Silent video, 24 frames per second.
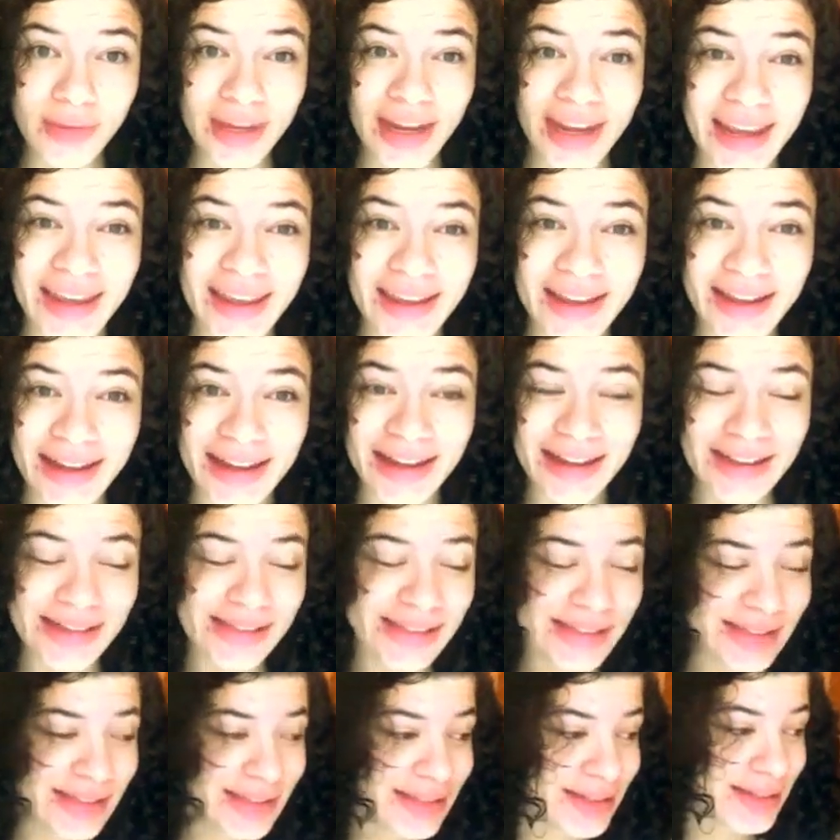Hey guys,
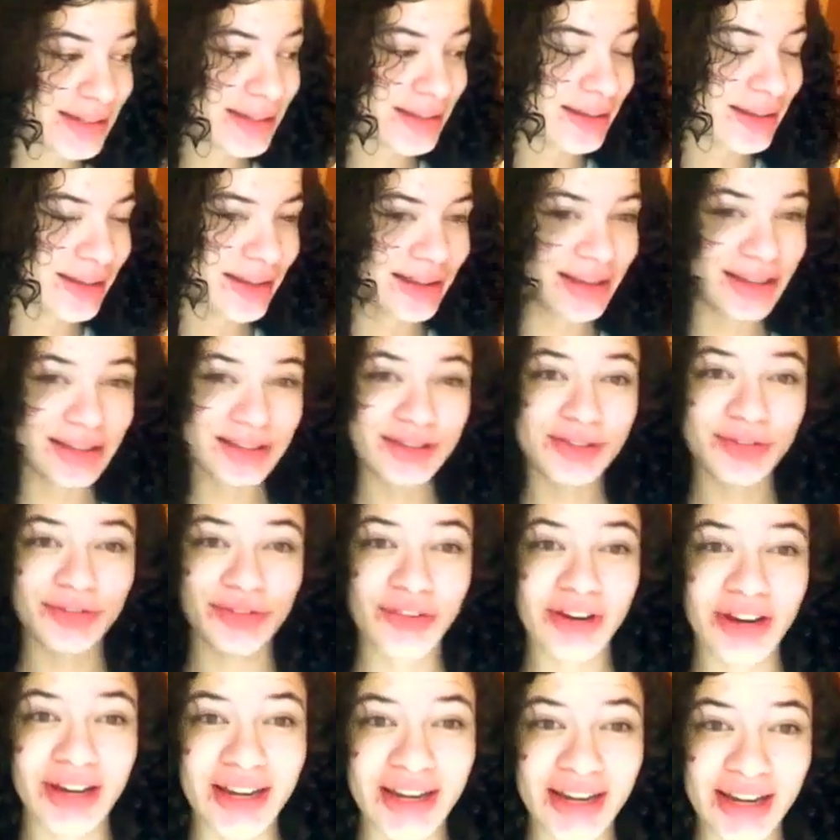it's
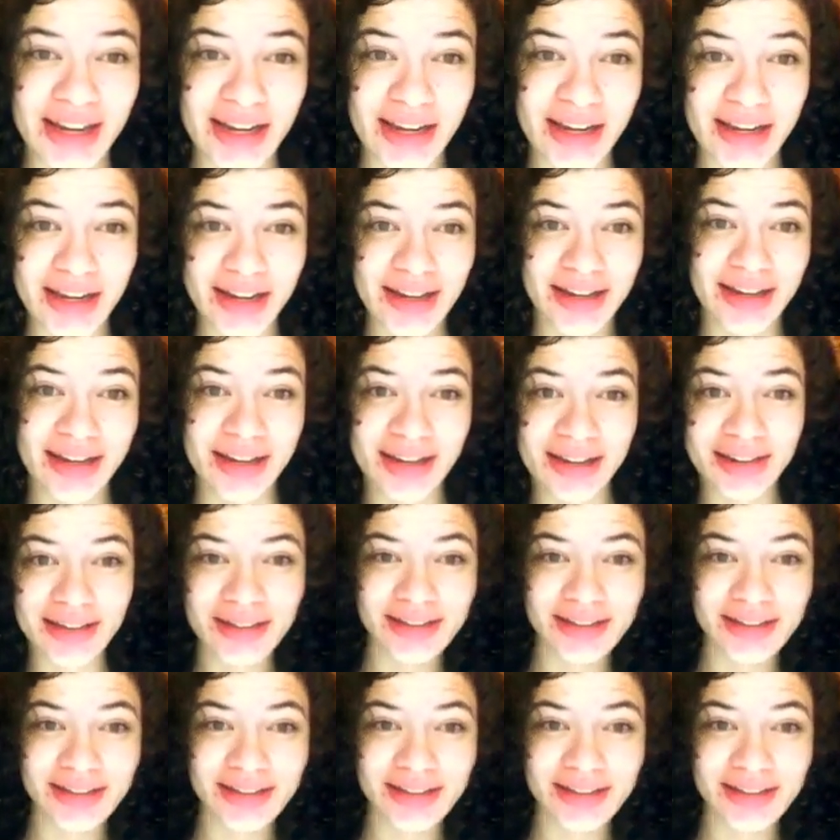Friday.